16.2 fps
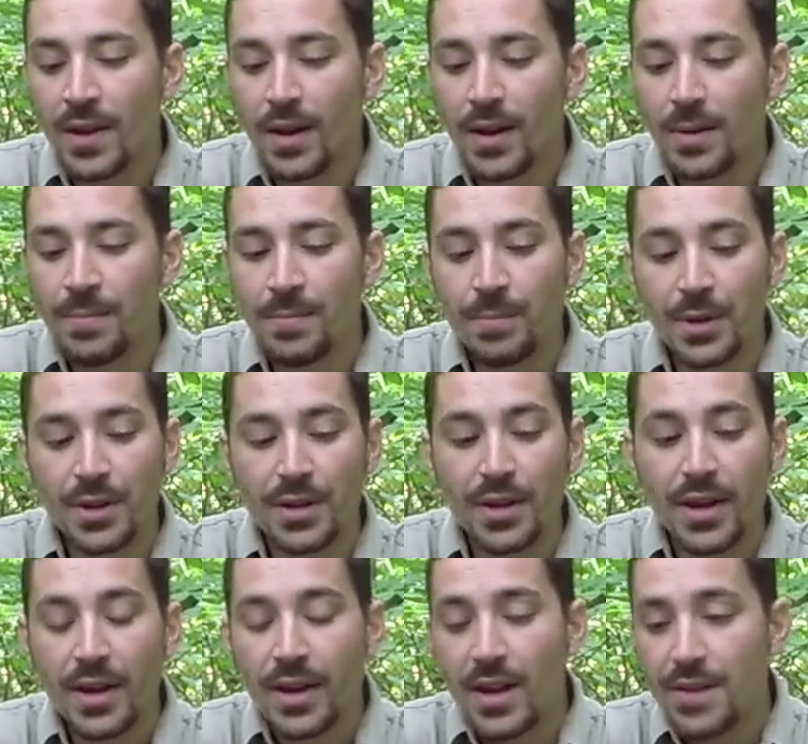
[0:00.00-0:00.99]
But
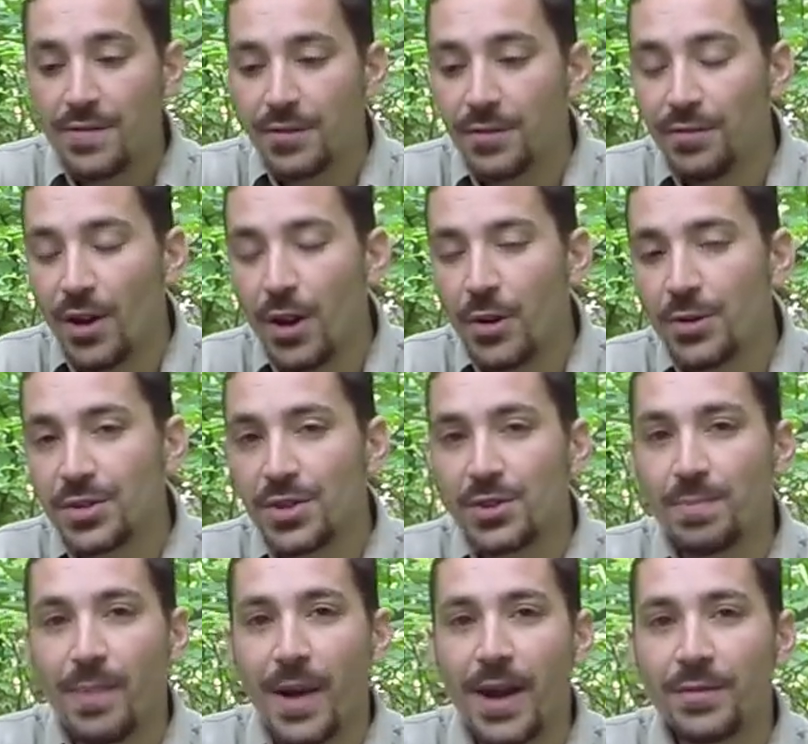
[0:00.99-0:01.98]
if the virus
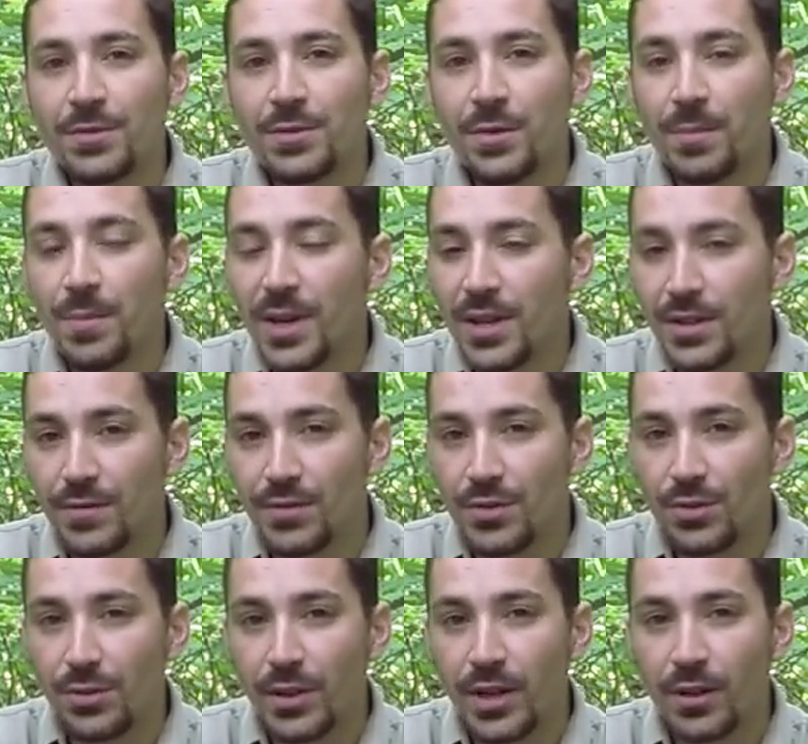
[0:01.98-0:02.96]
is bound to a piece of
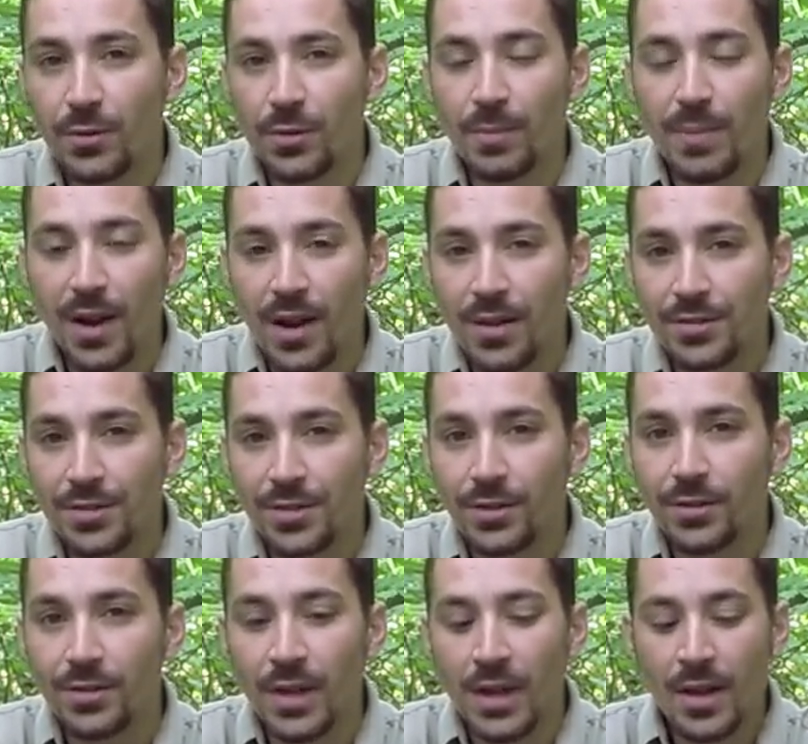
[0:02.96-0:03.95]
soil or a
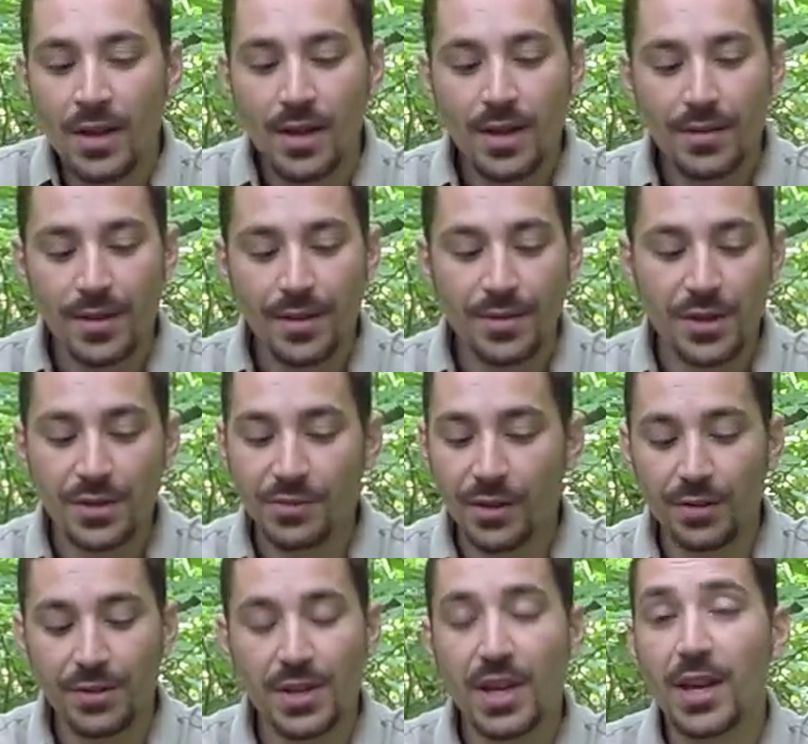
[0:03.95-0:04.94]
particle, then this
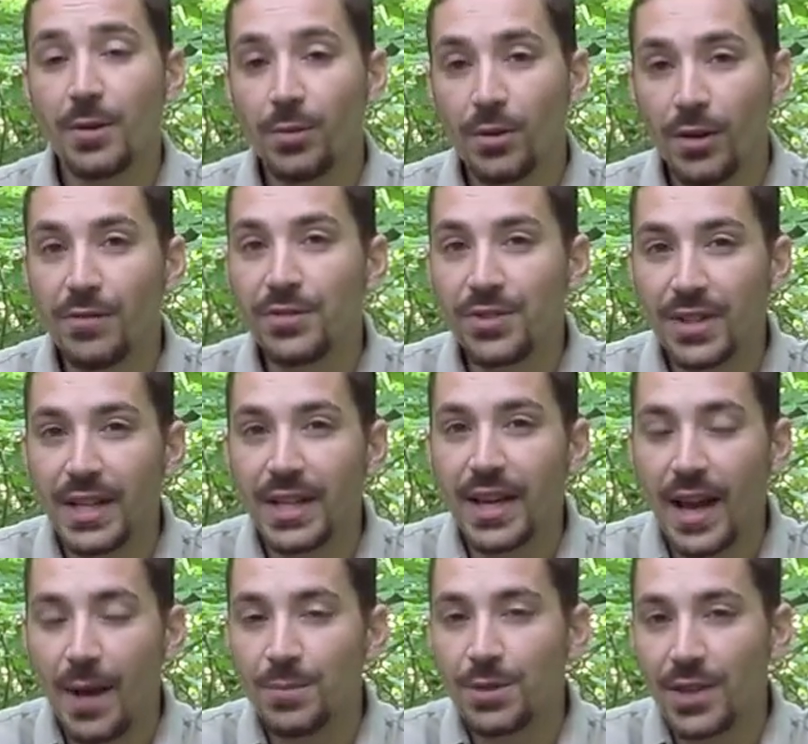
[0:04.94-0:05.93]
filter here will obviously
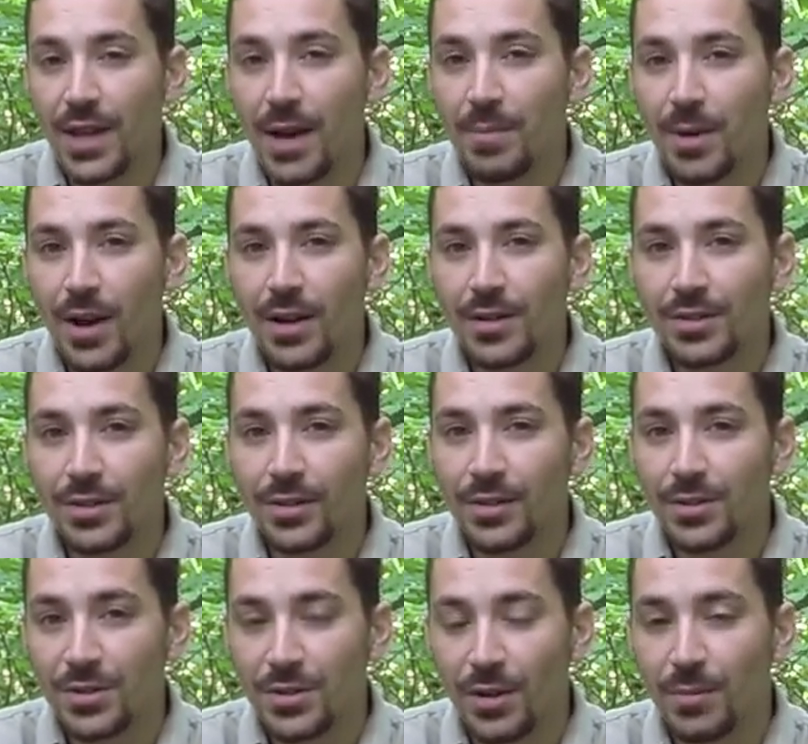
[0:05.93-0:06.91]
capture that particle
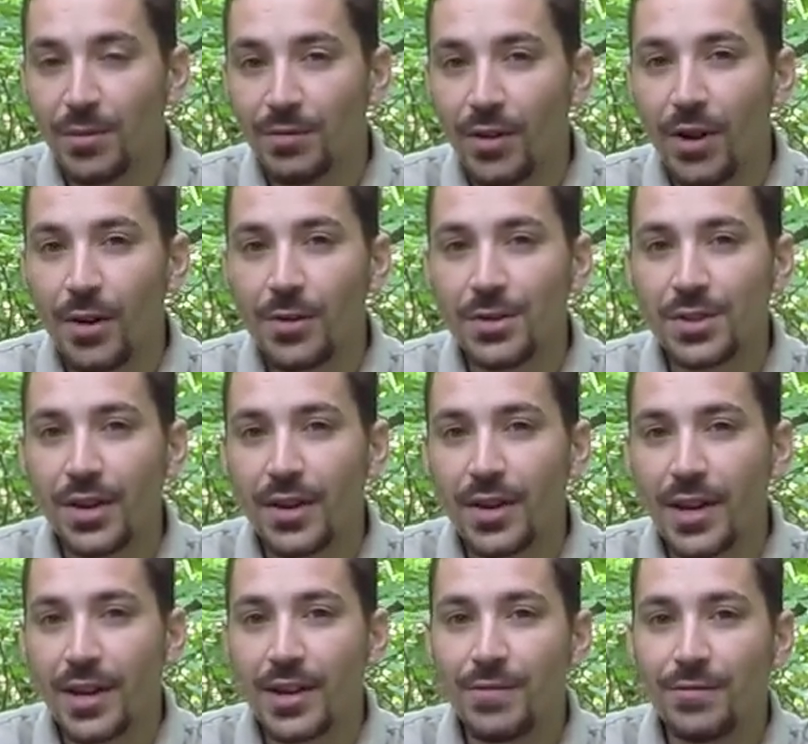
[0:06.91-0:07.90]
and stop the virus
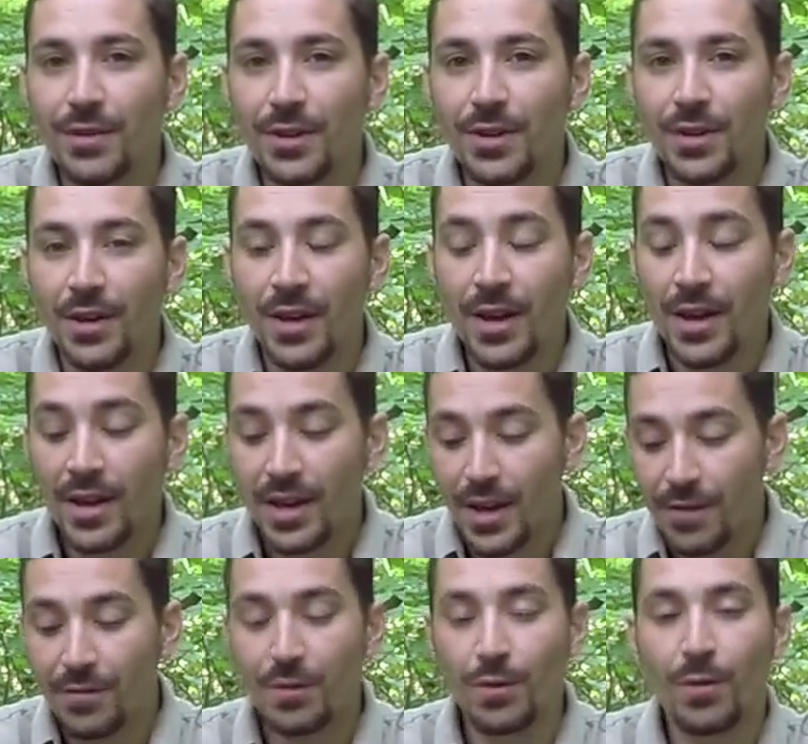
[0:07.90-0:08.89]
going any further
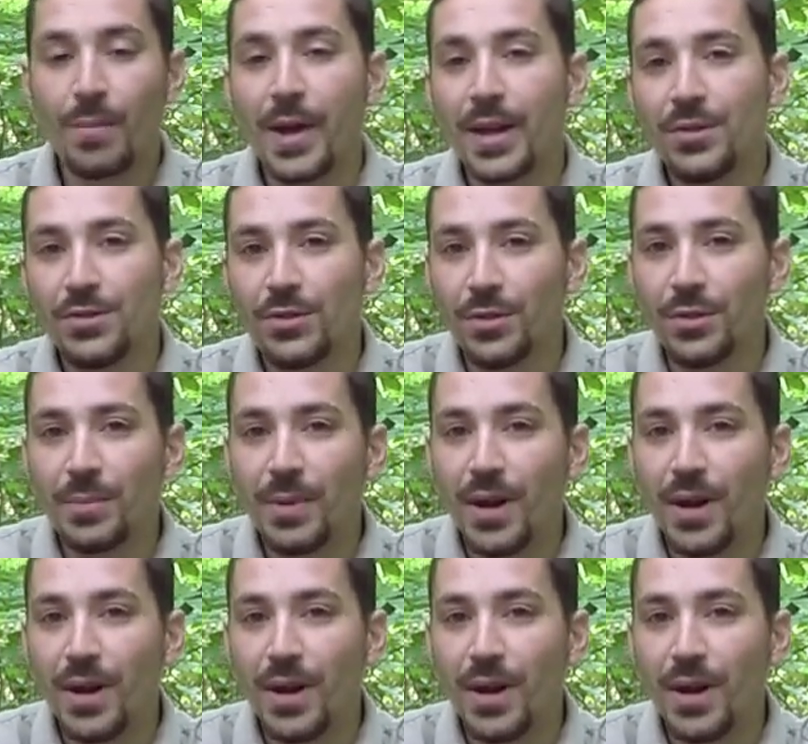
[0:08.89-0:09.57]
if it remains on the